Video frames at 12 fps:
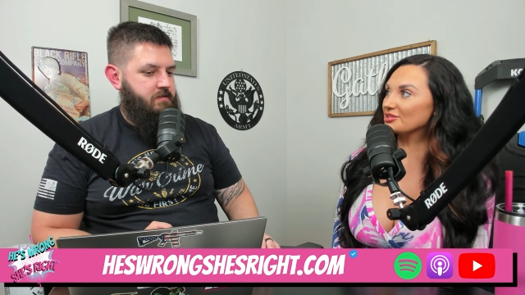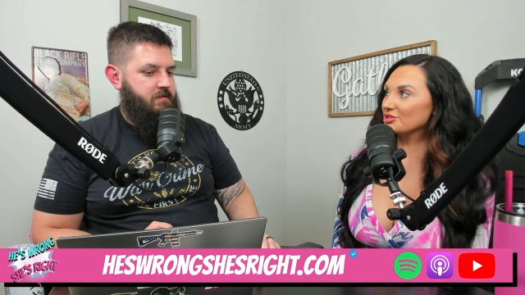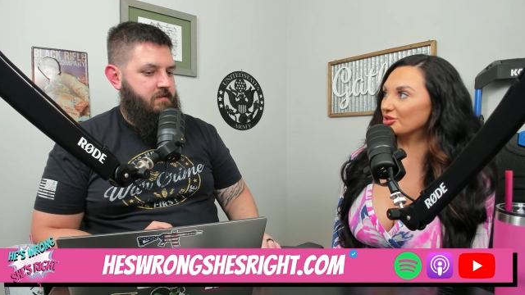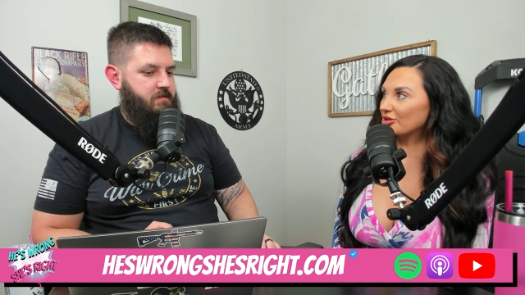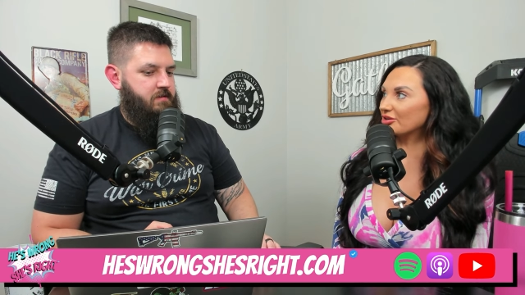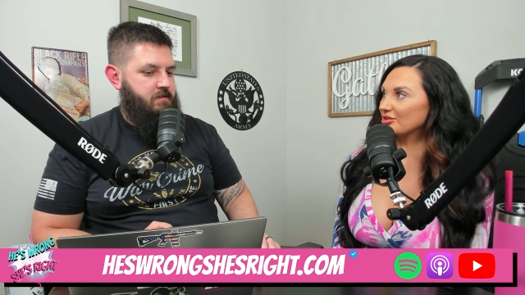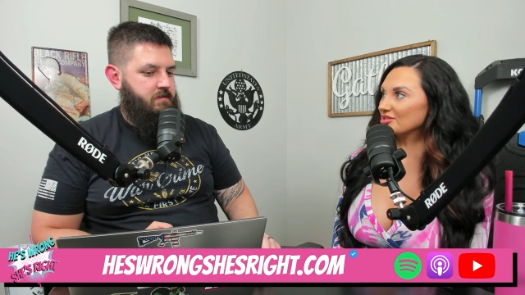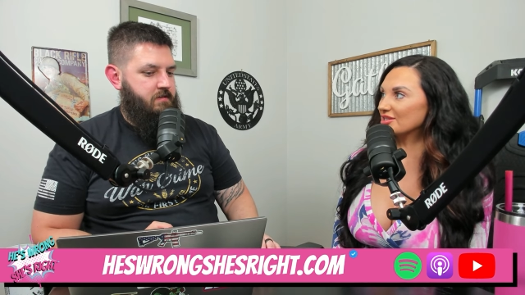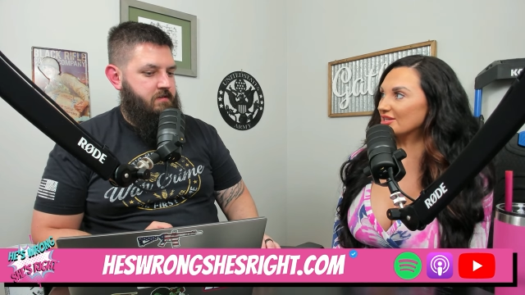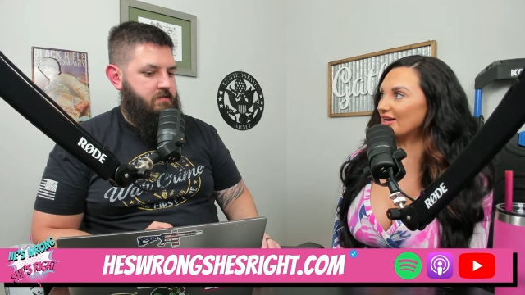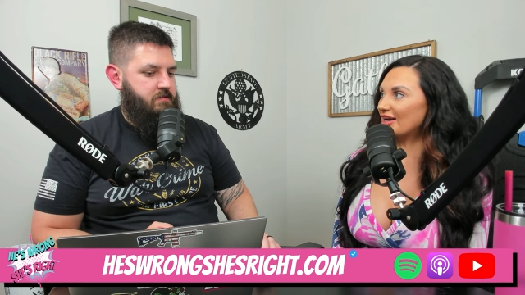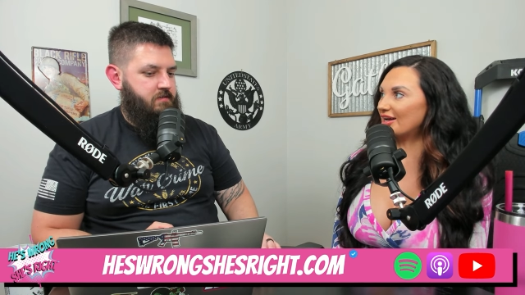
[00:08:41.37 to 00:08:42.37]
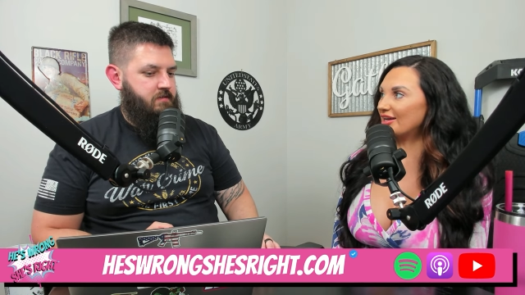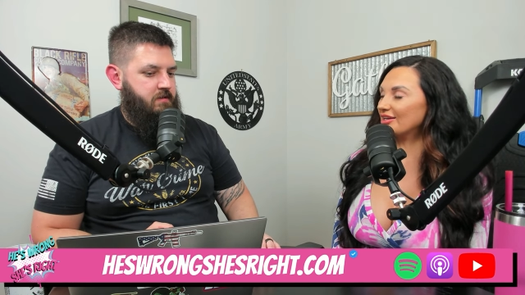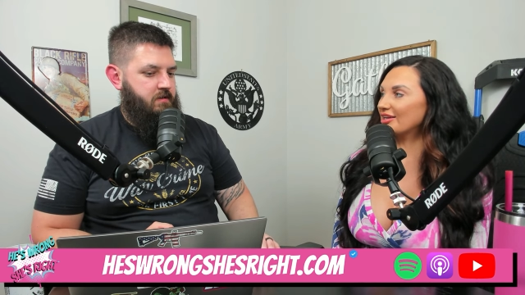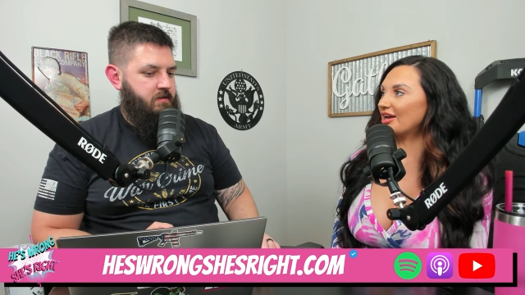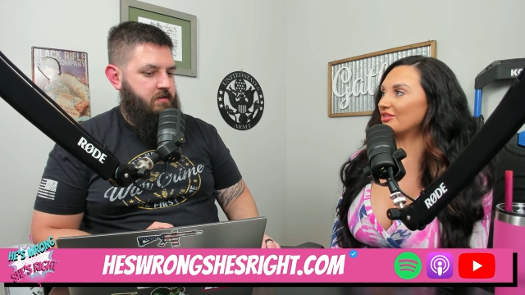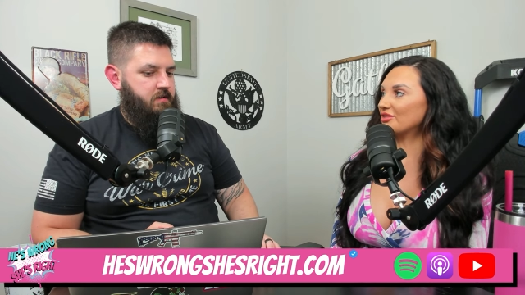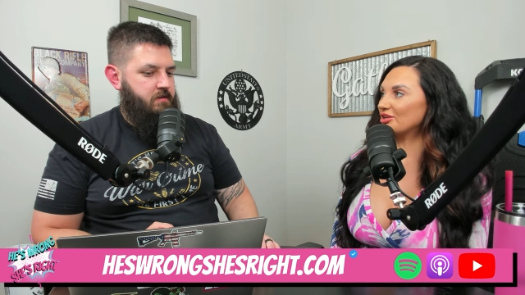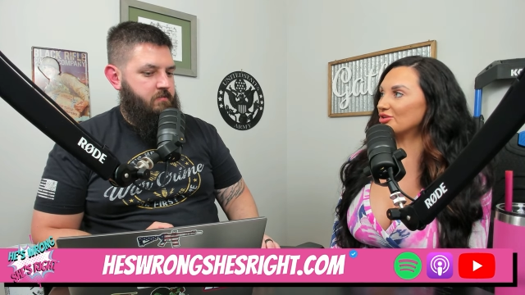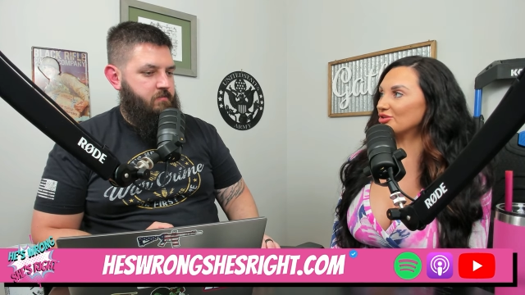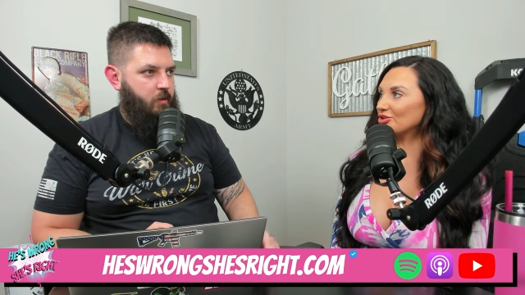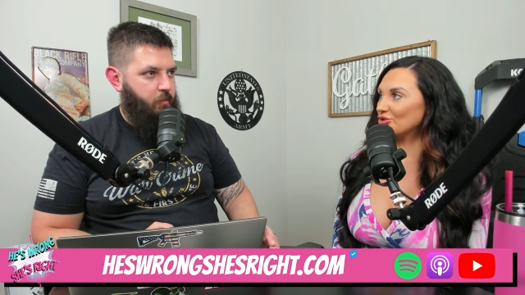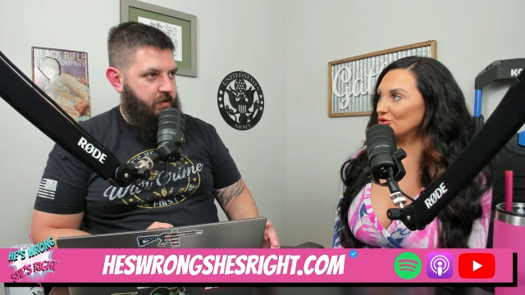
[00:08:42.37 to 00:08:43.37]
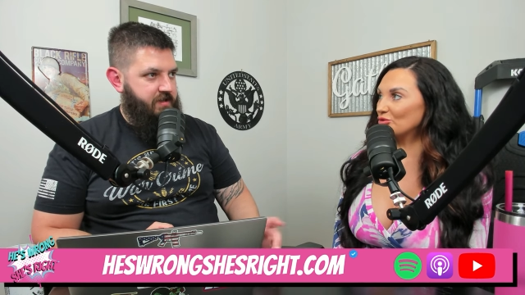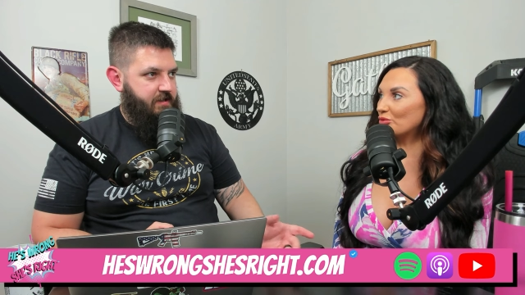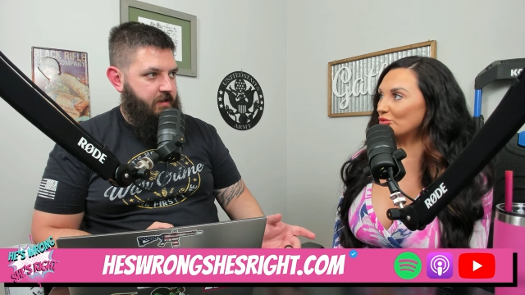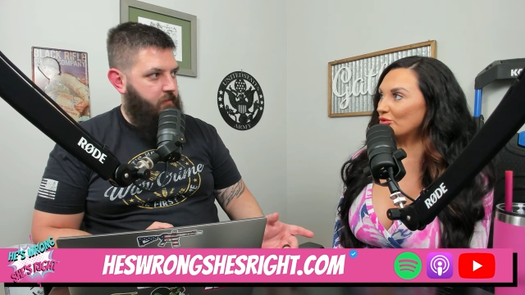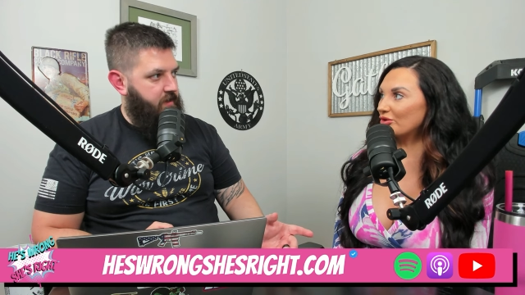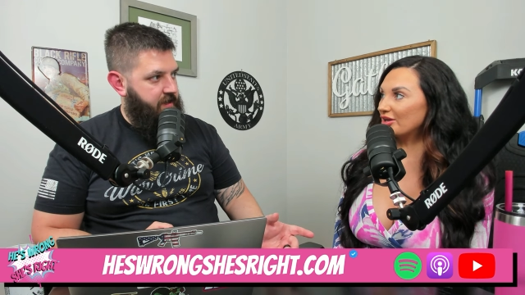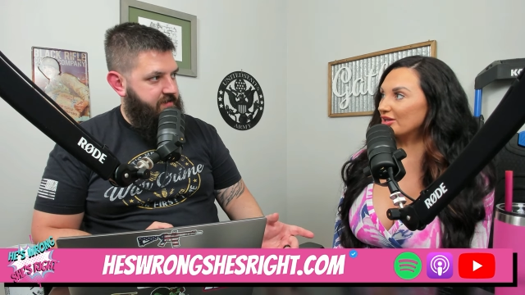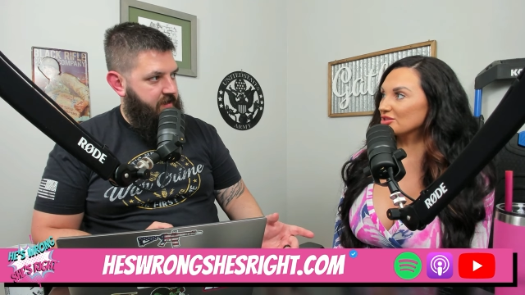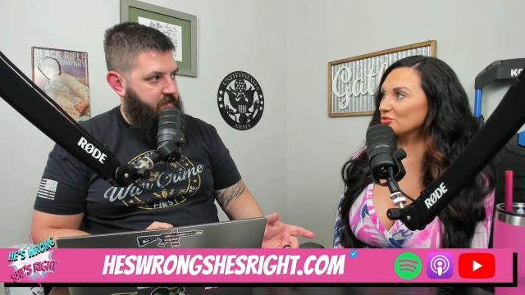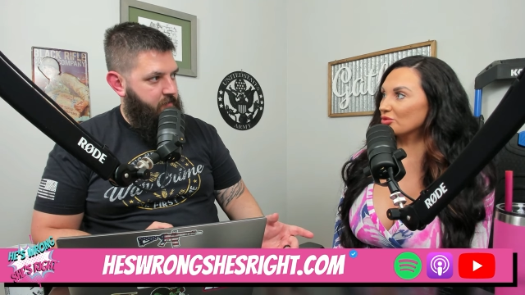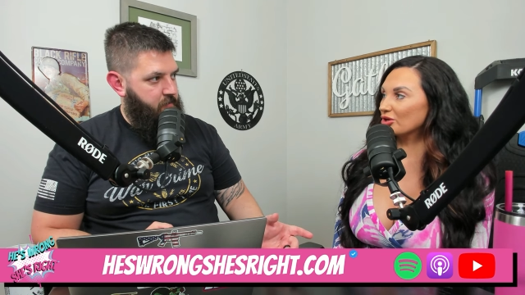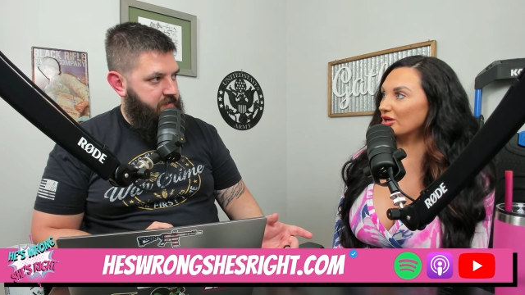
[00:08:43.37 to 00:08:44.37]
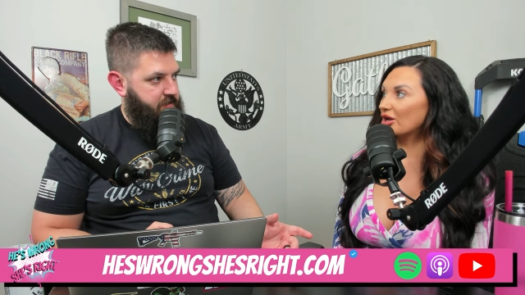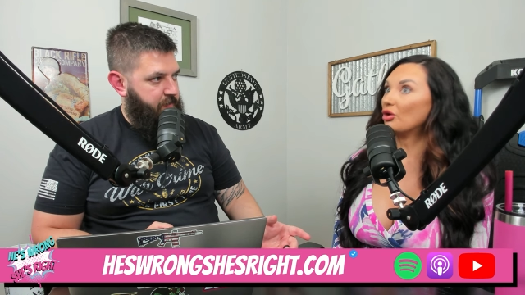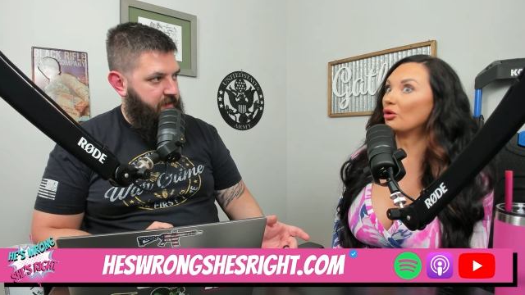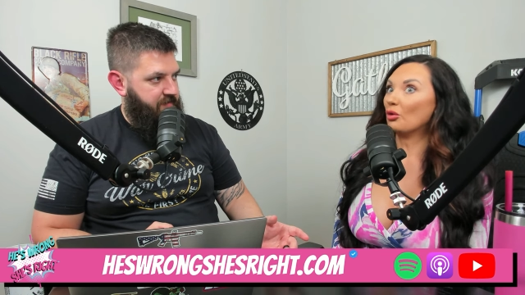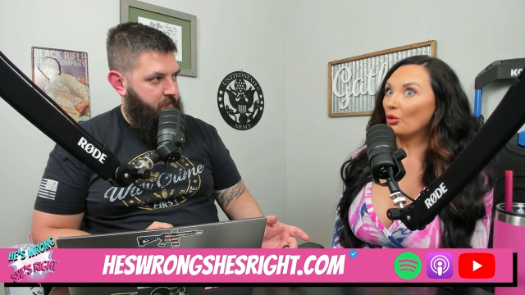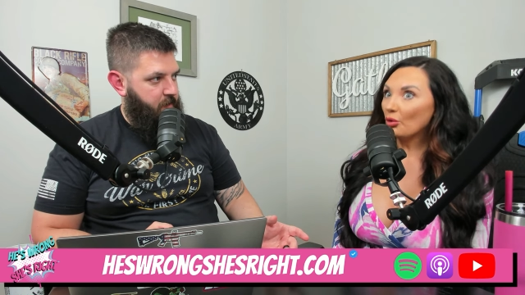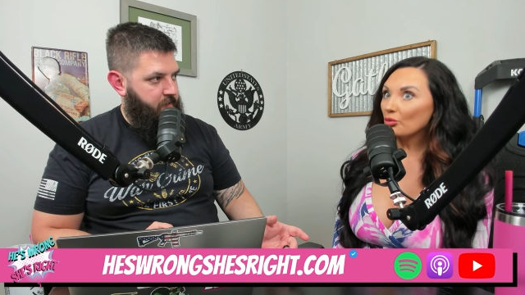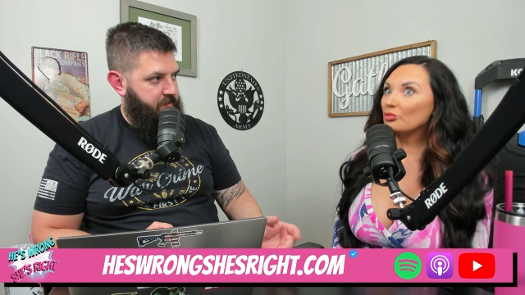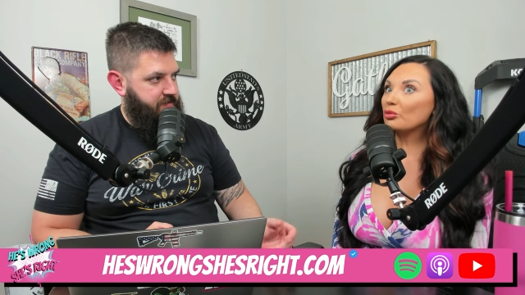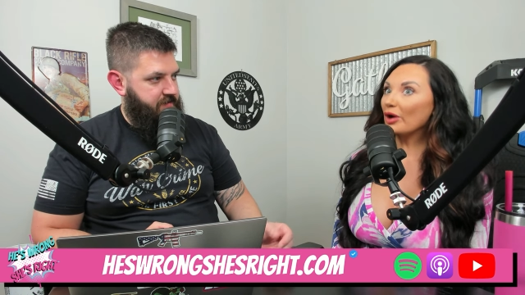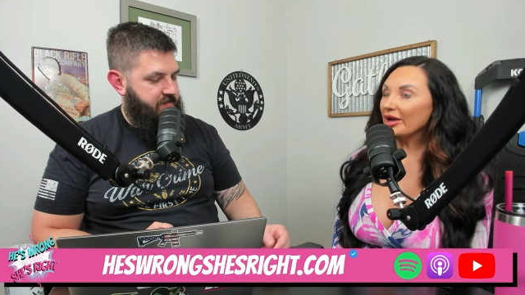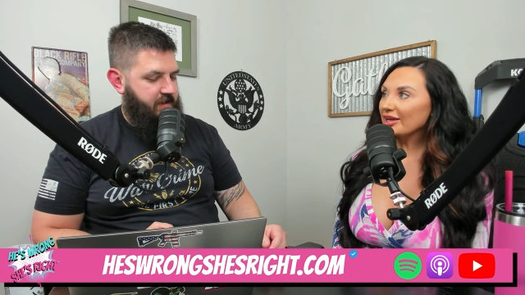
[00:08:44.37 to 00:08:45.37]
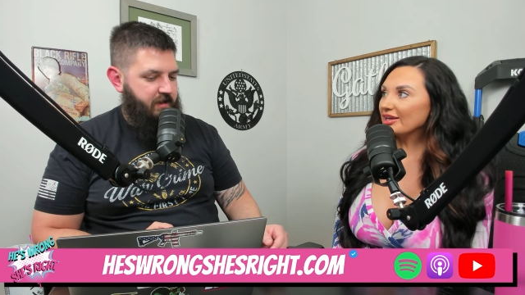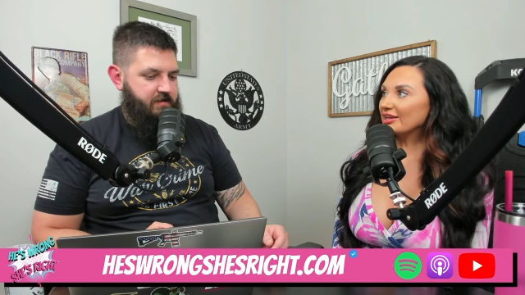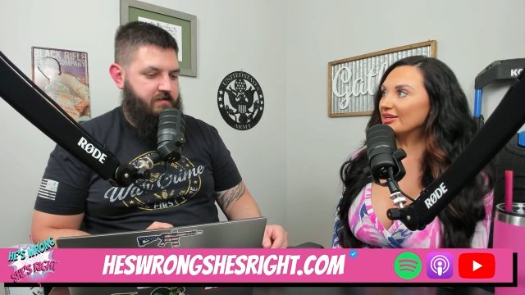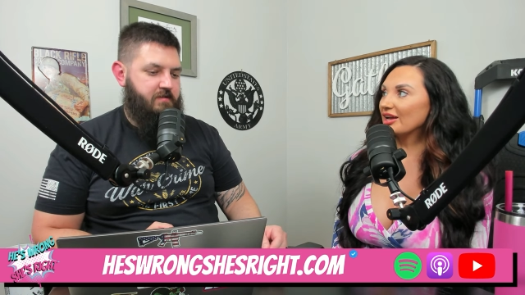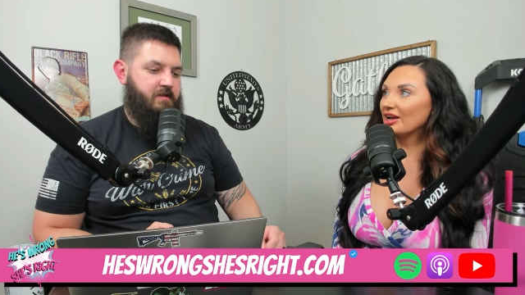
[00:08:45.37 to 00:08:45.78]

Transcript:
Speaker 1: the girls and I, and then well, we still boys went out to eat. We went gonna, to Buffalo Wild Wings, right?